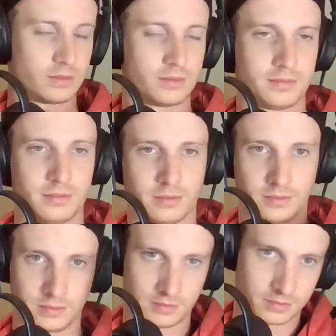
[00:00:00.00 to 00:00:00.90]

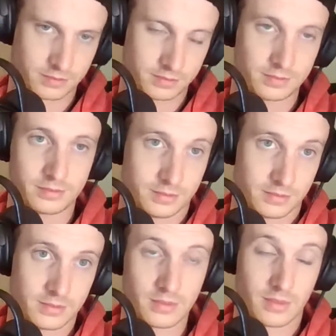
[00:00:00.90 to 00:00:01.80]

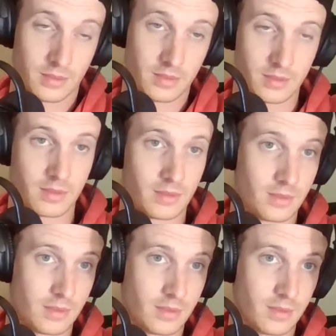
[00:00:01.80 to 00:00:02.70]

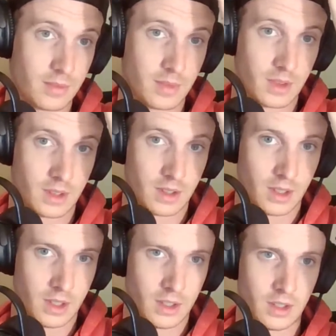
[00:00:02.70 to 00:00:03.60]
This person isn't speaking.